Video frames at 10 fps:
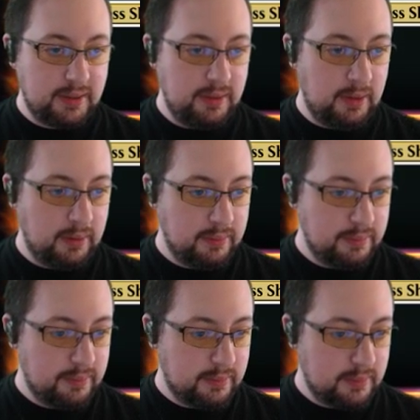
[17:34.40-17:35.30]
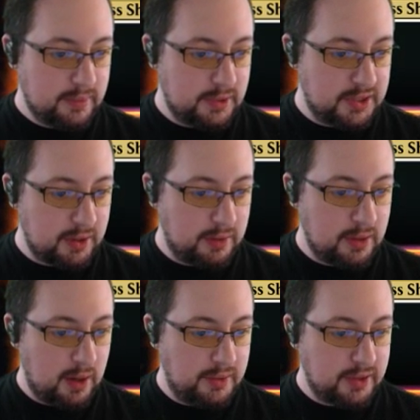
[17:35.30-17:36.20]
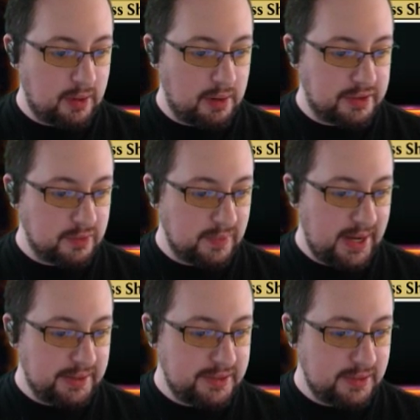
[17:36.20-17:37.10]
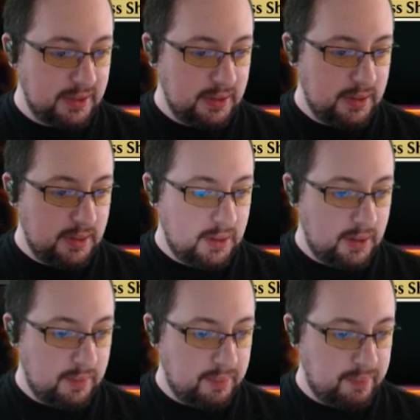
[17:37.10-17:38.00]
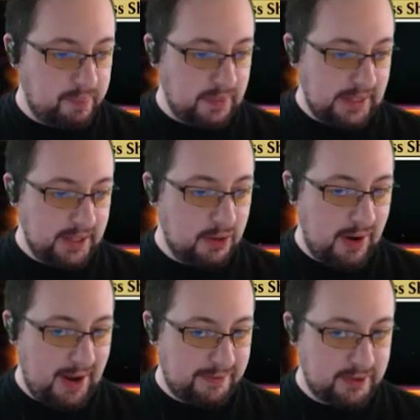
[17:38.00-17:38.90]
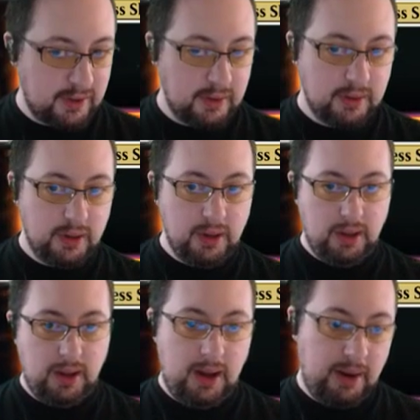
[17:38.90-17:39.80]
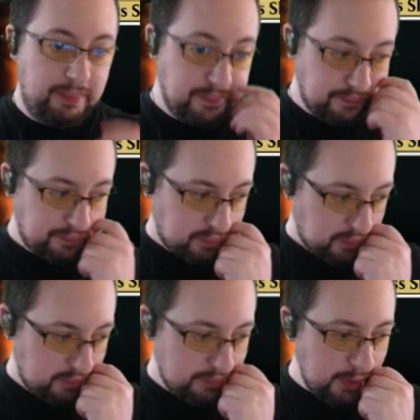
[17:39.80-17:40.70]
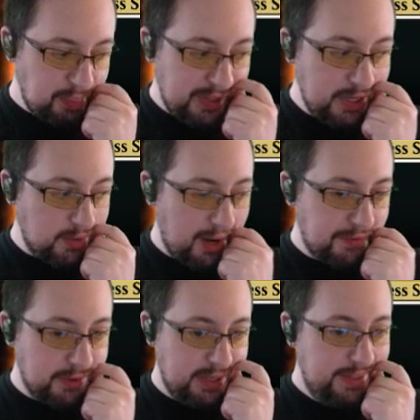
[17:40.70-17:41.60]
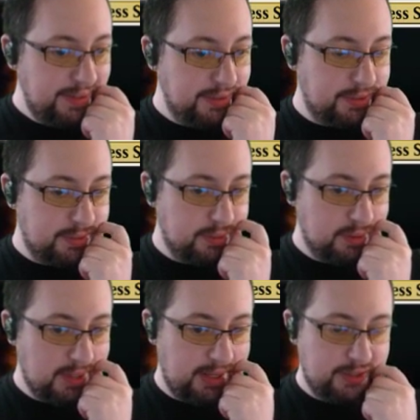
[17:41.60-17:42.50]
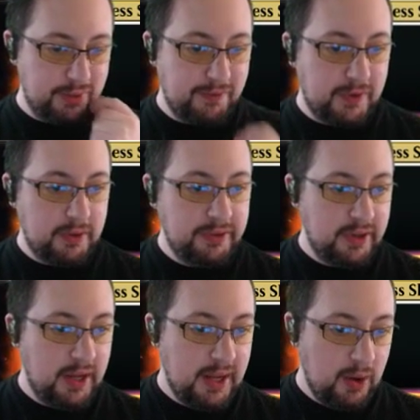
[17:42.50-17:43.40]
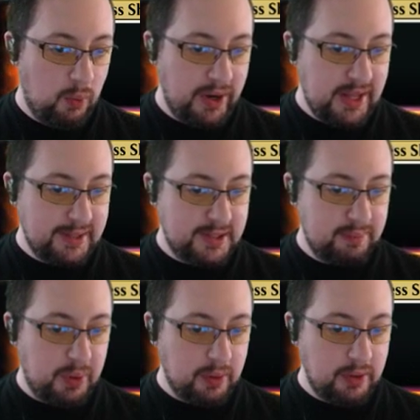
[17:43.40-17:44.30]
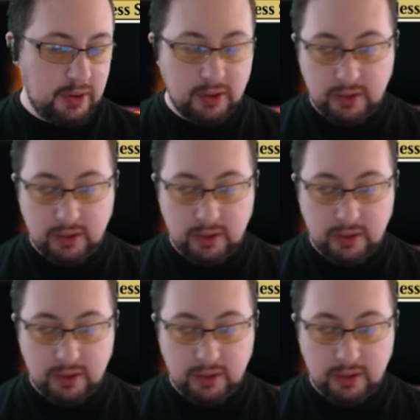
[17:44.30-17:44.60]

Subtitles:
you know, discard cards are our duress, plague crafter. Plague crafter is kind of twofold. When he hits the board,